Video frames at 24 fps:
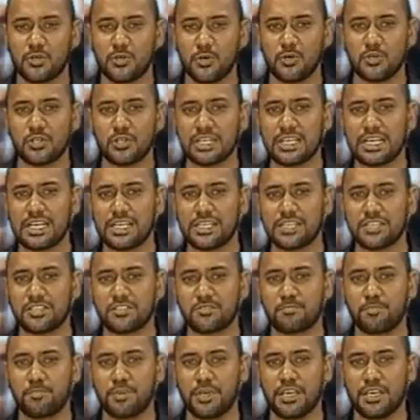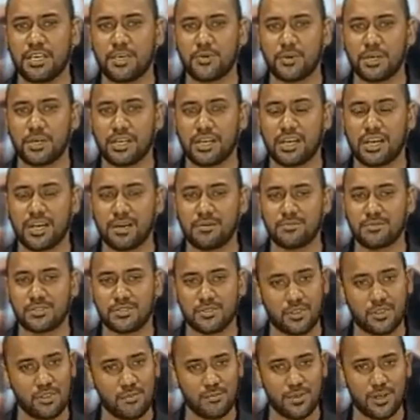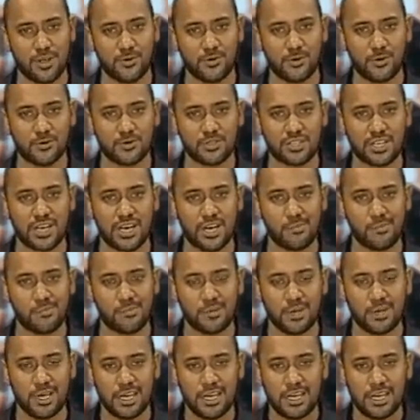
usually at its peak when it comes to the Melrose Cup.